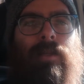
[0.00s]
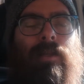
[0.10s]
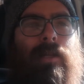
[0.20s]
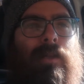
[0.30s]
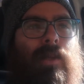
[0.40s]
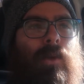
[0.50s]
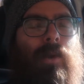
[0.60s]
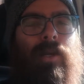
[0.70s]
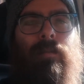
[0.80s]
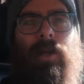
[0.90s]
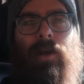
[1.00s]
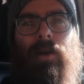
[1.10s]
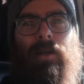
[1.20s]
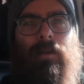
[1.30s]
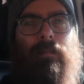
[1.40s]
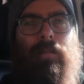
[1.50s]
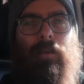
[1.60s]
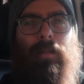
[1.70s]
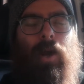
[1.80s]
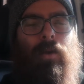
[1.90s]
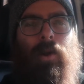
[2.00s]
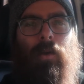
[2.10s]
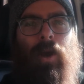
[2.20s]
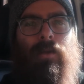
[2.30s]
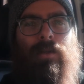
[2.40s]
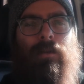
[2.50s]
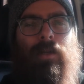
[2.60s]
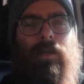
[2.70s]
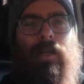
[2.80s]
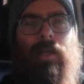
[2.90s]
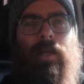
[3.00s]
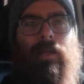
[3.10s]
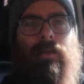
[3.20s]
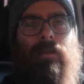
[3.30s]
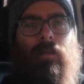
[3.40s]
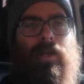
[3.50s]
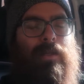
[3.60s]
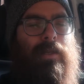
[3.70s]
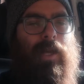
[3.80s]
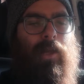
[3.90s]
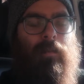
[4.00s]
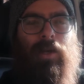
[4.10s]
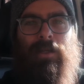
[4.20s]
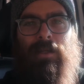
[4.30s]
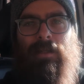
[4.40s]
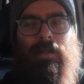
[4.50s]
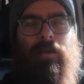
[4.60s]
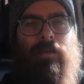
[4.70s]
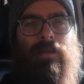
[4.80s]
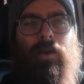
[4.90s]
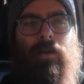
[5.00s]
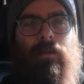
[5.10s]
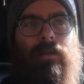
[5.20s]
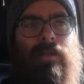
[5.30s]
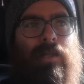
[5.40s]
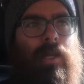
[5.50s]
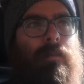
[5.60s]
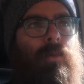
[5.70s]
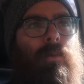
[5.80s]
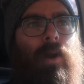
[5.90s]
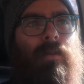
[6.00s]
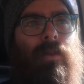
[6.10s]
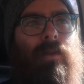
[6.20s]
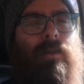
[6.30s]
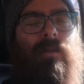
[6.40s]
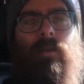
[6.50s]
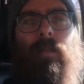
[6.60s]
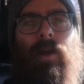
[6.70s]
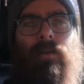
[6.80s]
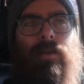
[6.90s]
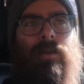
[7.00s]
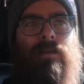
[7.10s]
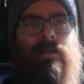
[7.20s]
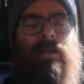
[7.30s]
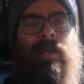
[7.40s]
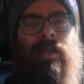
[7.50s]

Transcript: You get the correct mirror and you put power and ground to it, and the rest of the calibration stuff is all the same throughout the different model years.